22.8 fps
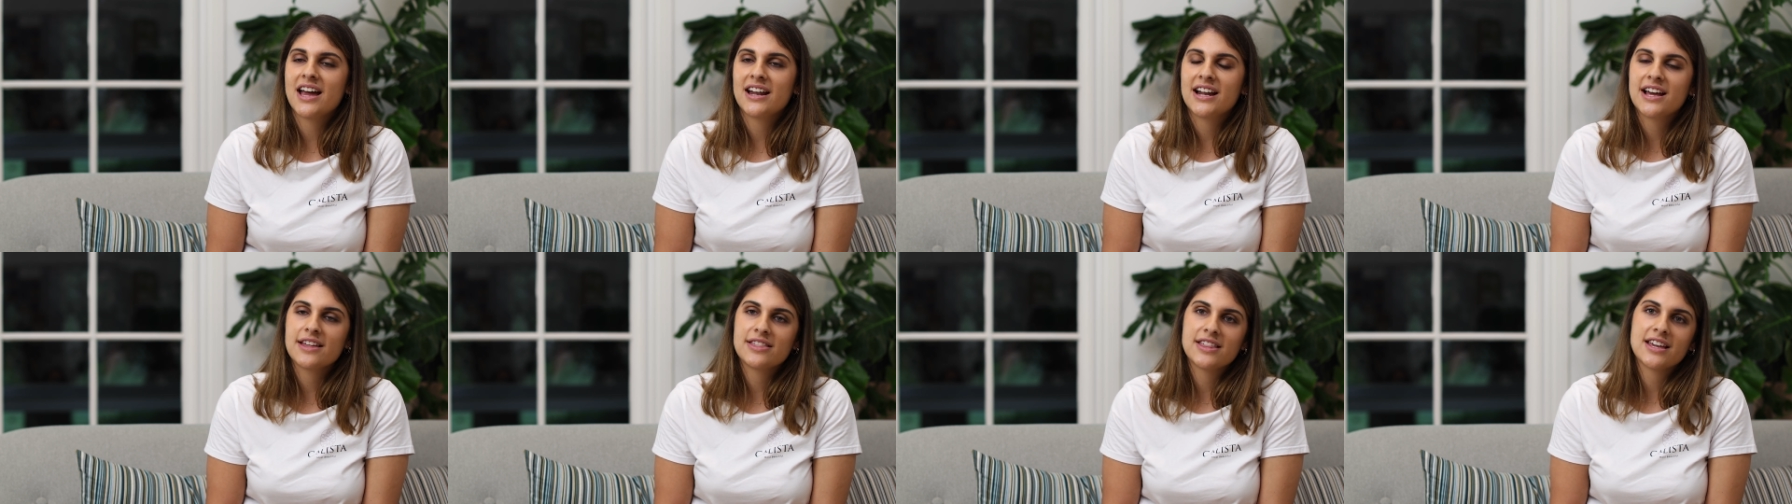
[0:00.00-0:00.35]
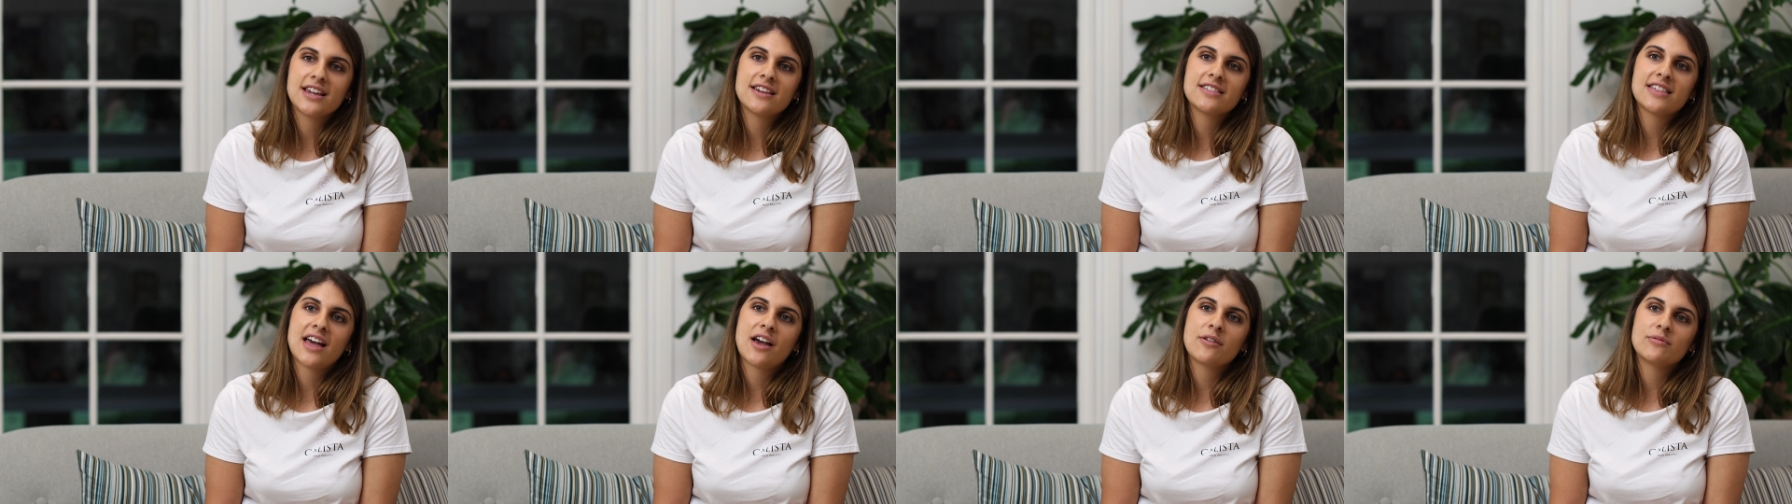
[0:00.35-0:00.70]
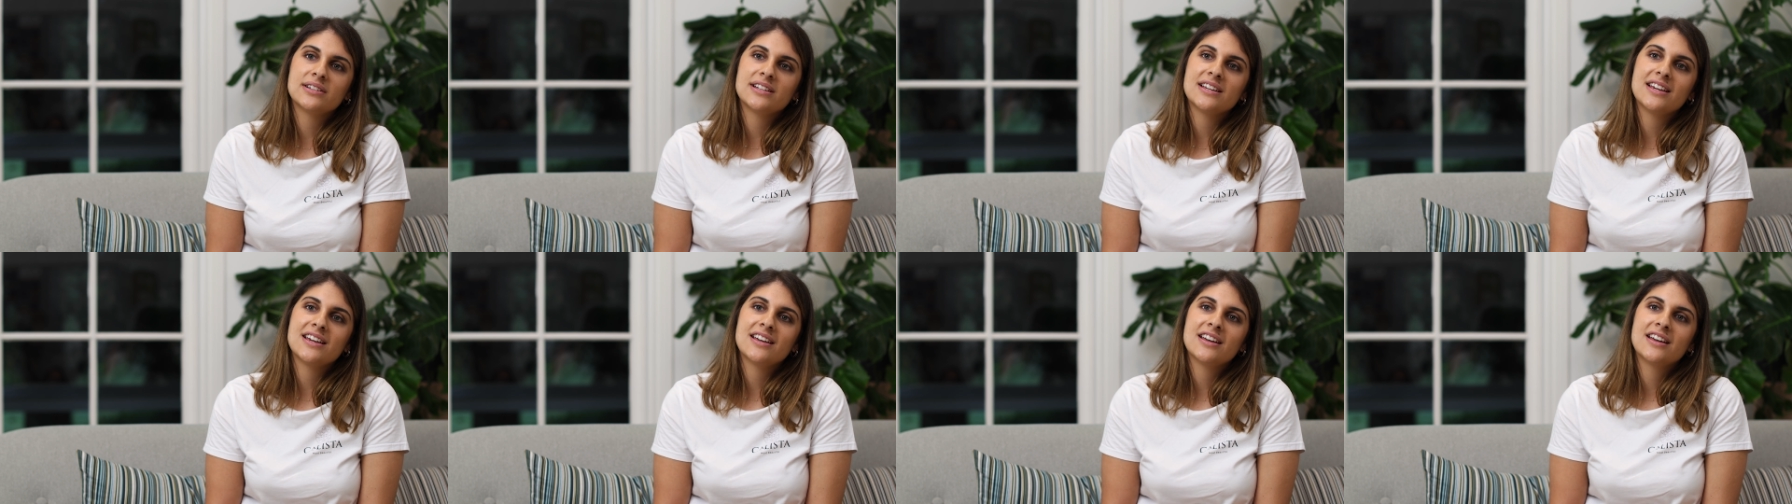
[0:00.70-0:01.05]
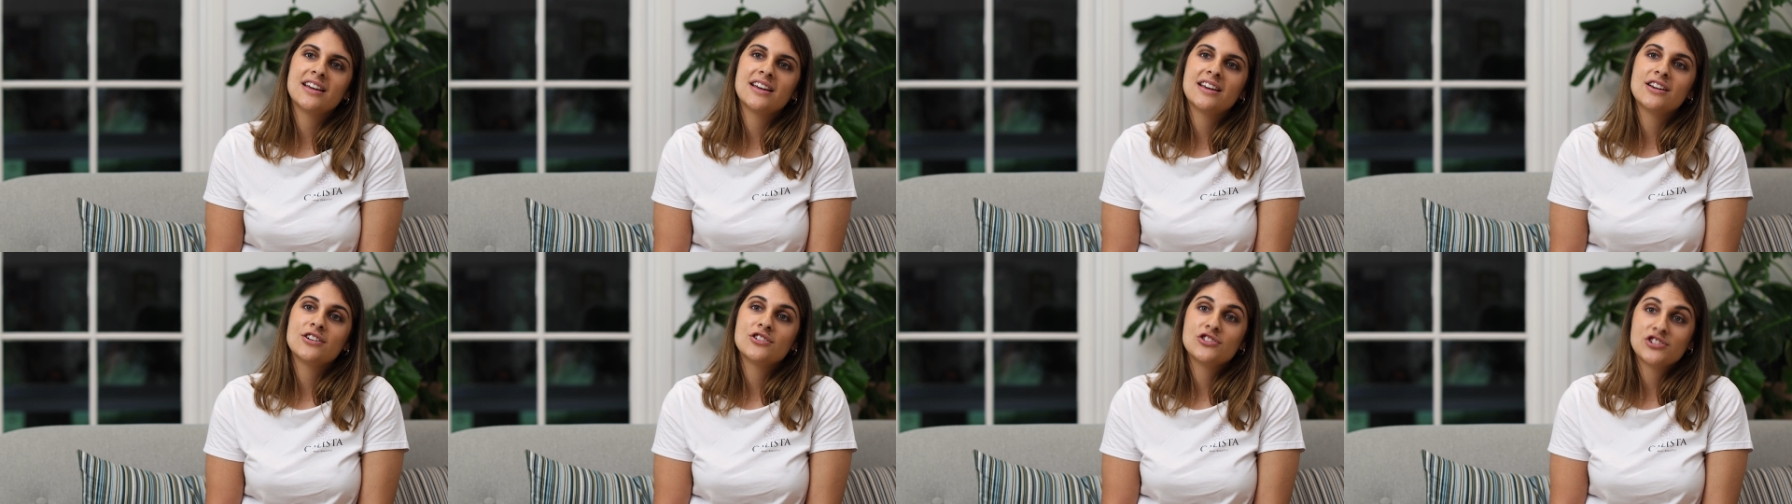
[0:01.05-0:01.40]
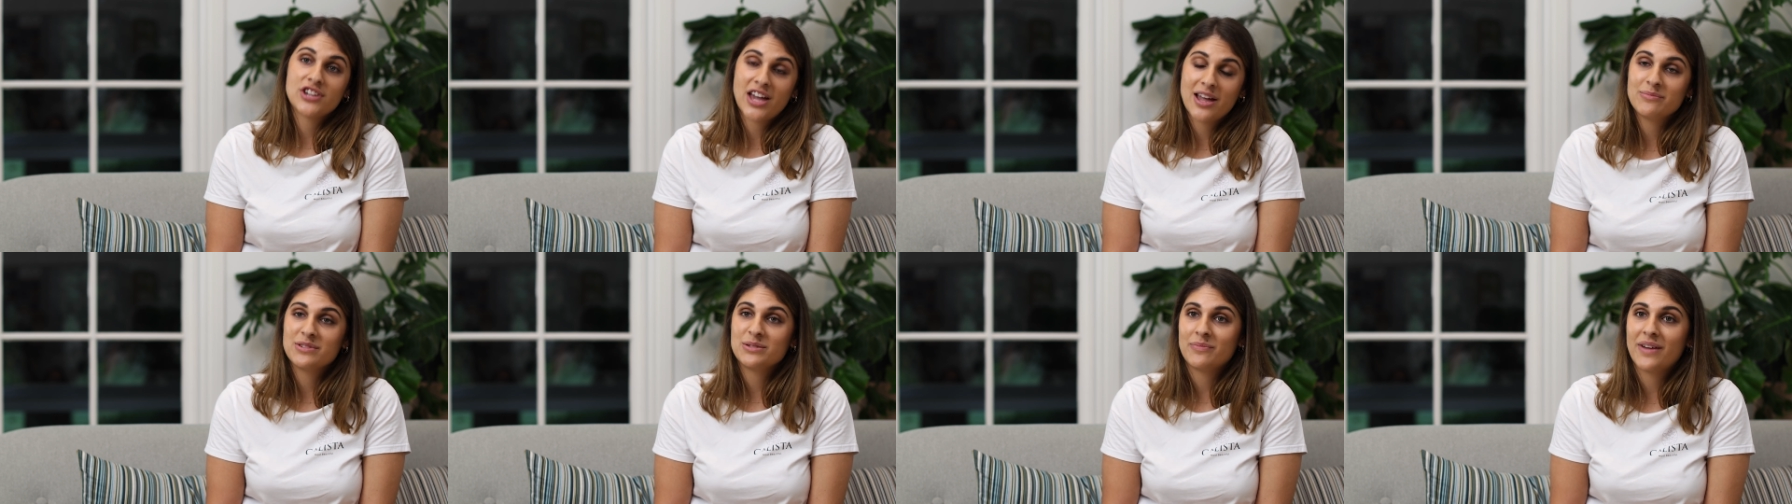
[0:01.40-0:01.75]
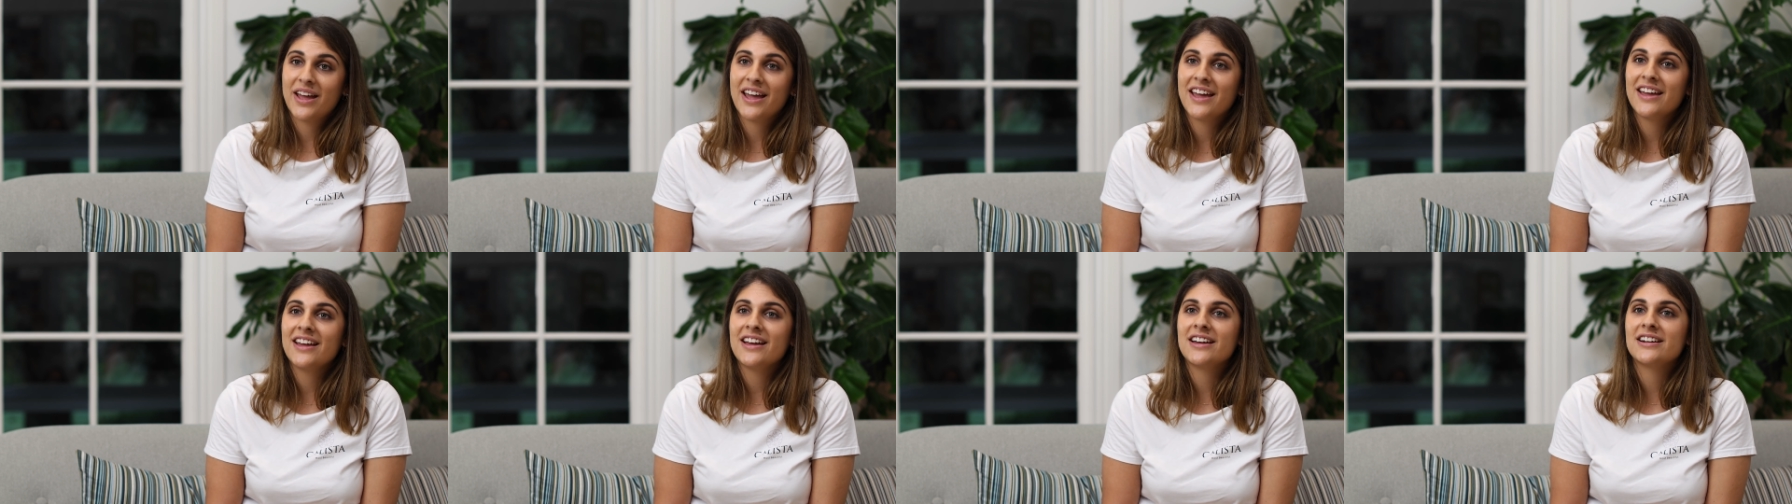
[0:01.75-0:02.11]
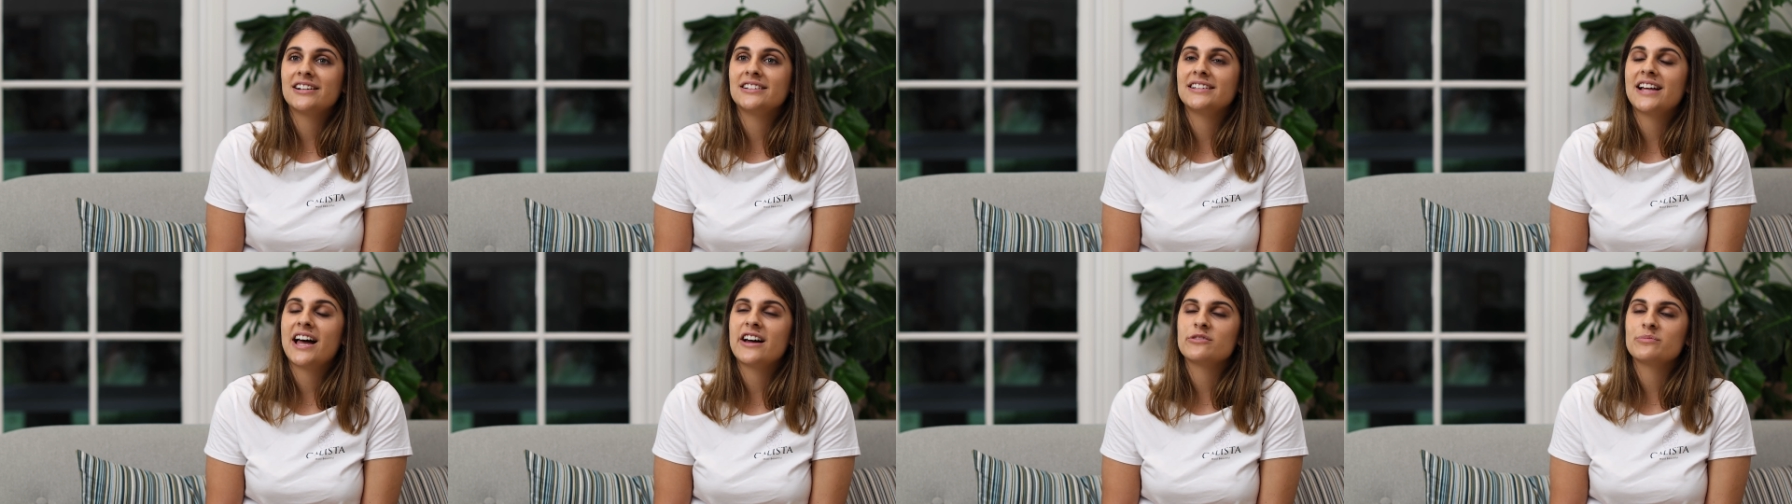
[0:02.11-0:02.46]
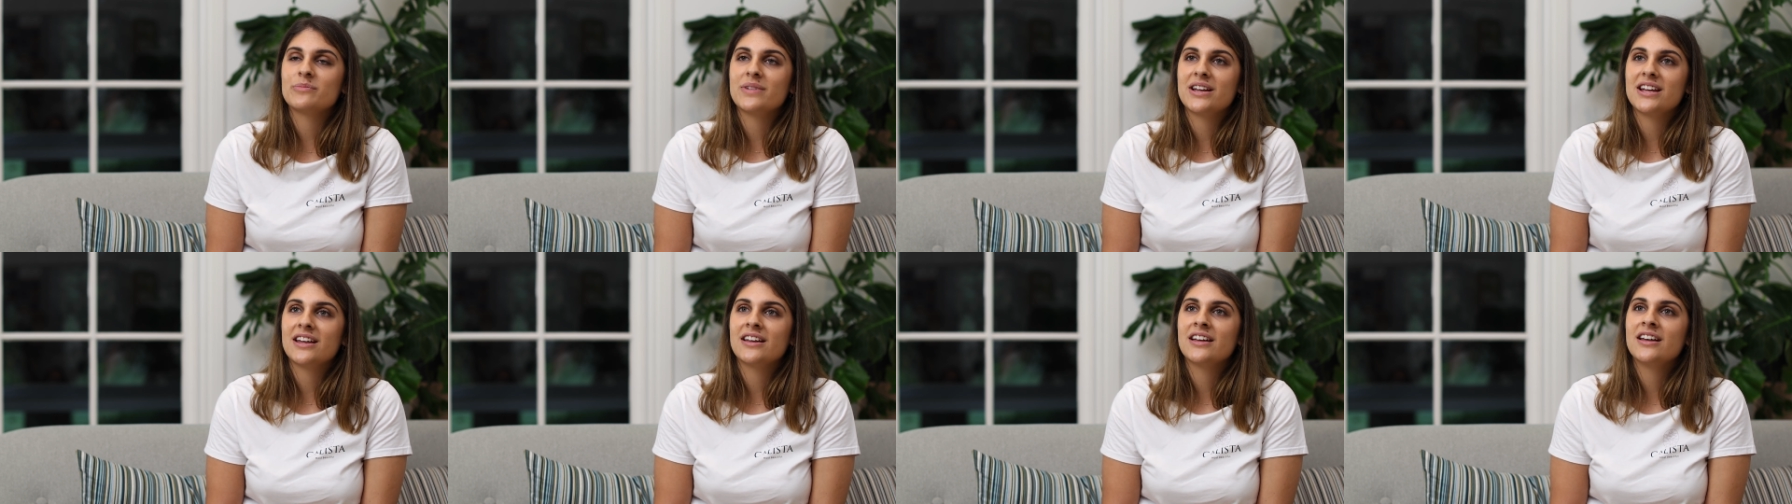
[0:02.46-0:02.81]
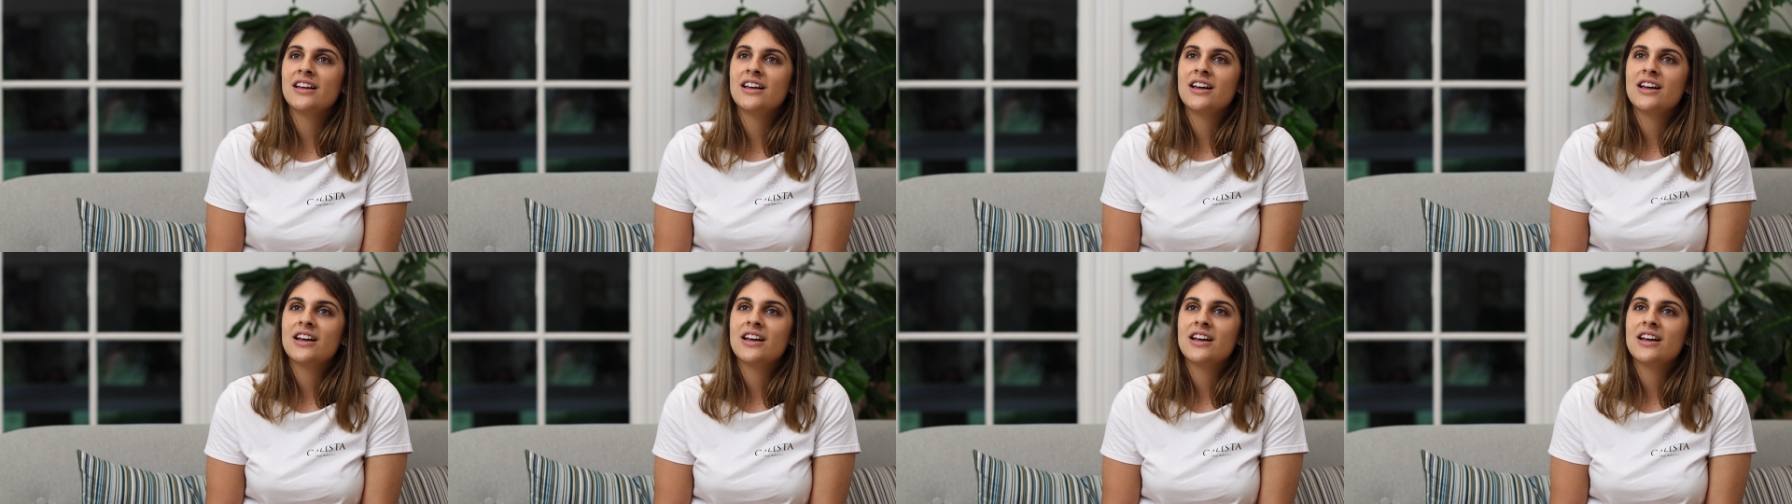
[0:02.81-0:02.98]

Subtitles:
And I think that really shaped me and allowed me